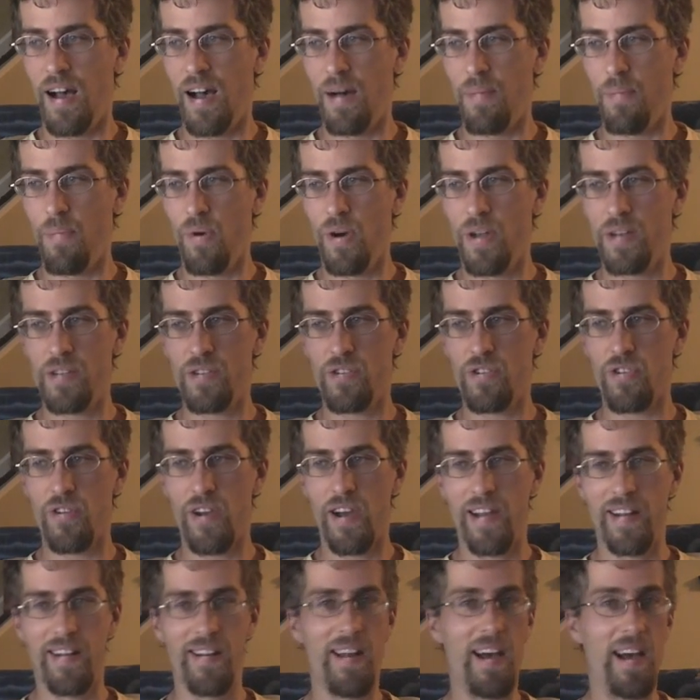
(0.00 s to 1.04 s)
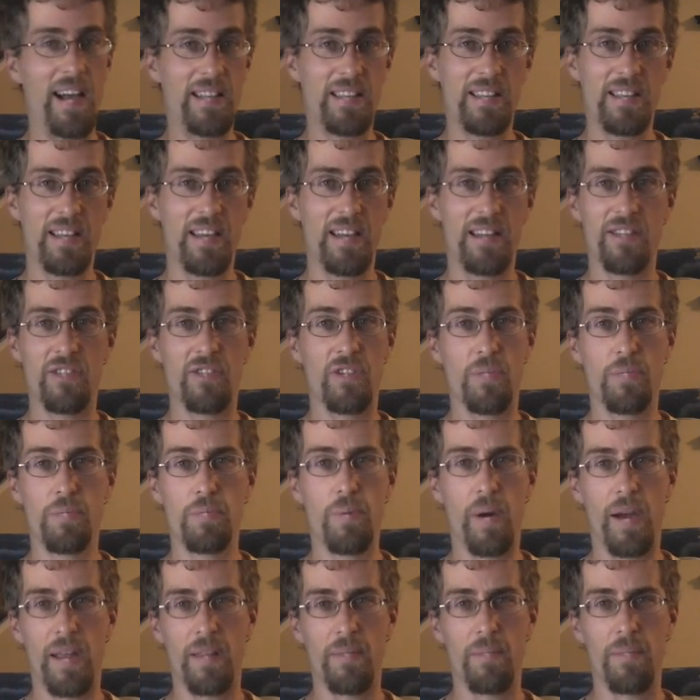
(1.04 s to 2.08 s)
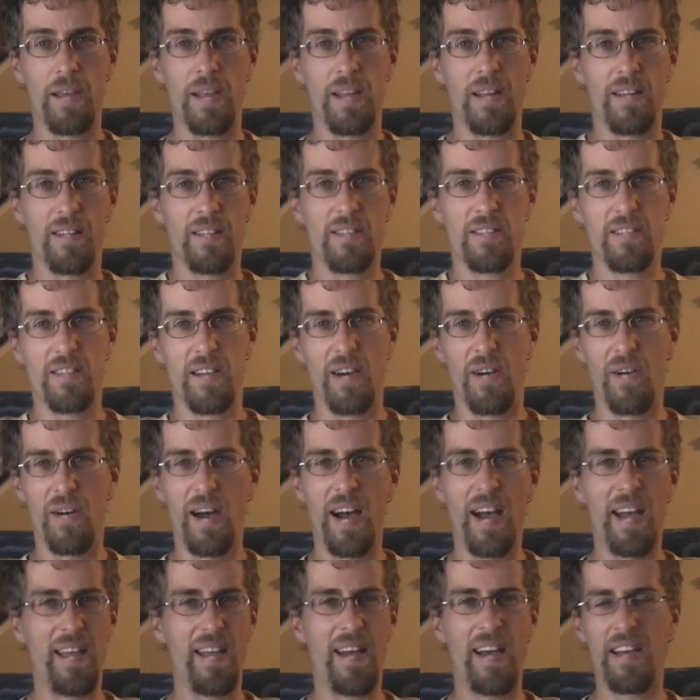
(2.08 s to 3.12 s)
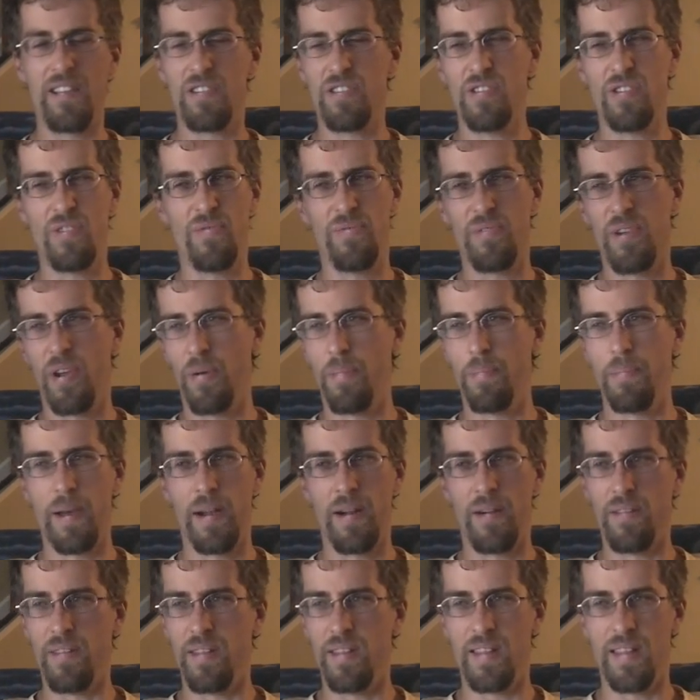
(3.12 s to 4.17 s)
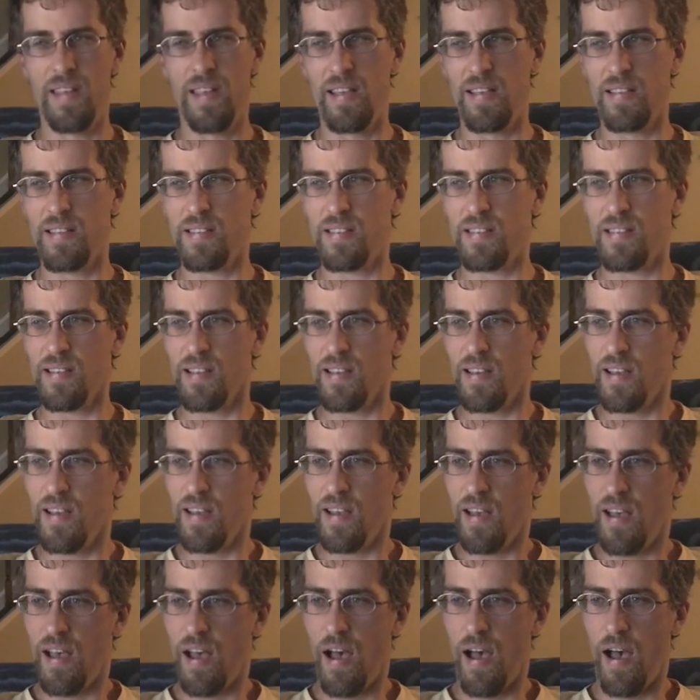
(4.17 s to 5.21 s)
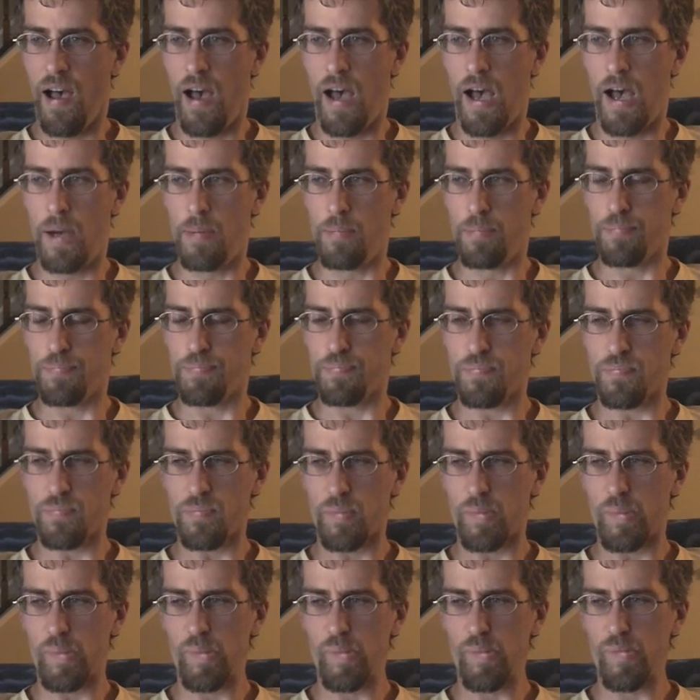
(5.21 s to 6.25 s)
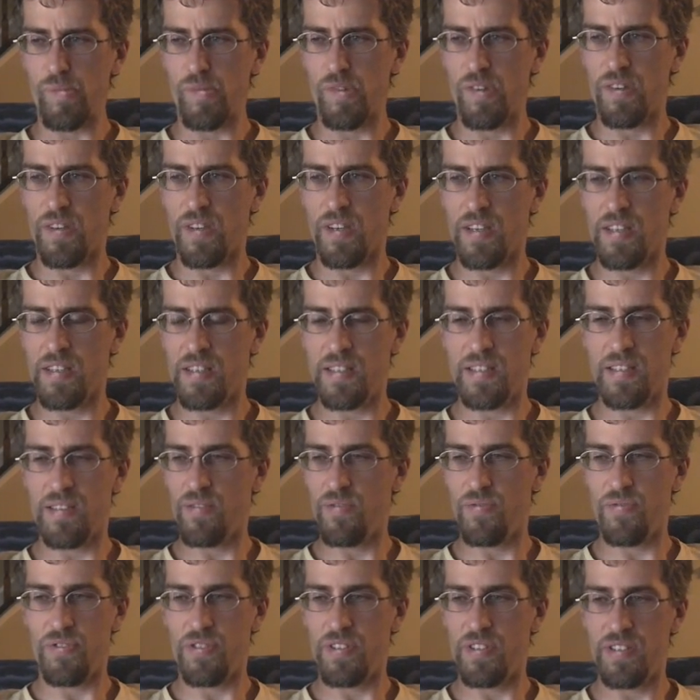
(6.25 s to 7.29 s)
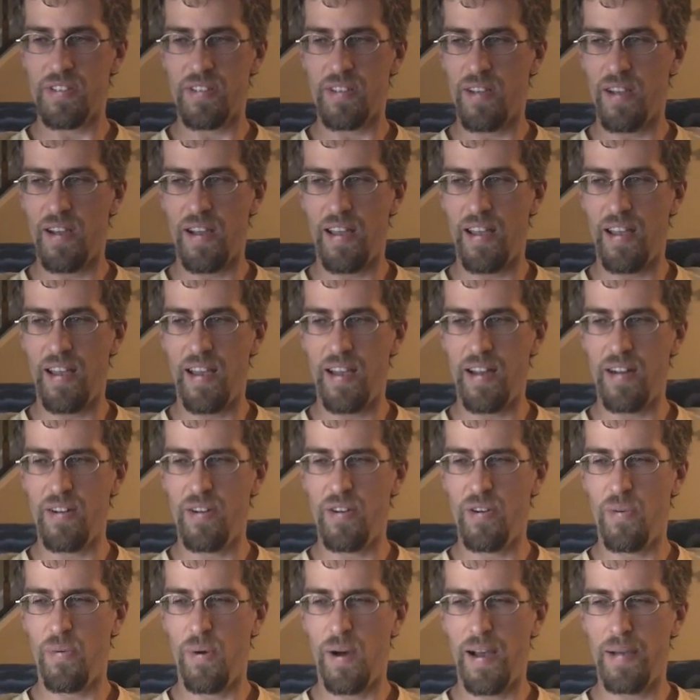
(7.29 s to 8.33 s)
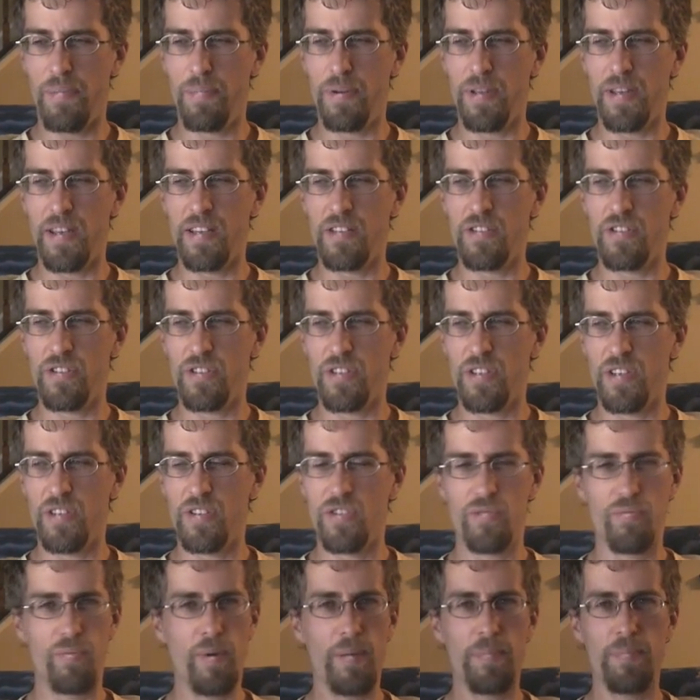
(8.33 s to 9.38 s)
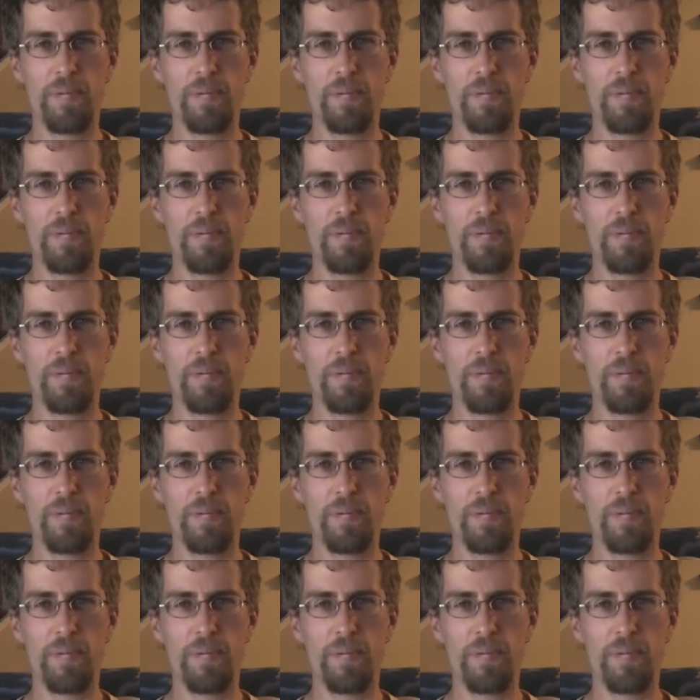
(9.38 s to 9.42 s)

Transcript: I'm one to try not to get duped by the media, so I, I should have known better than this. Um, Cause for I don't know why, but it just it just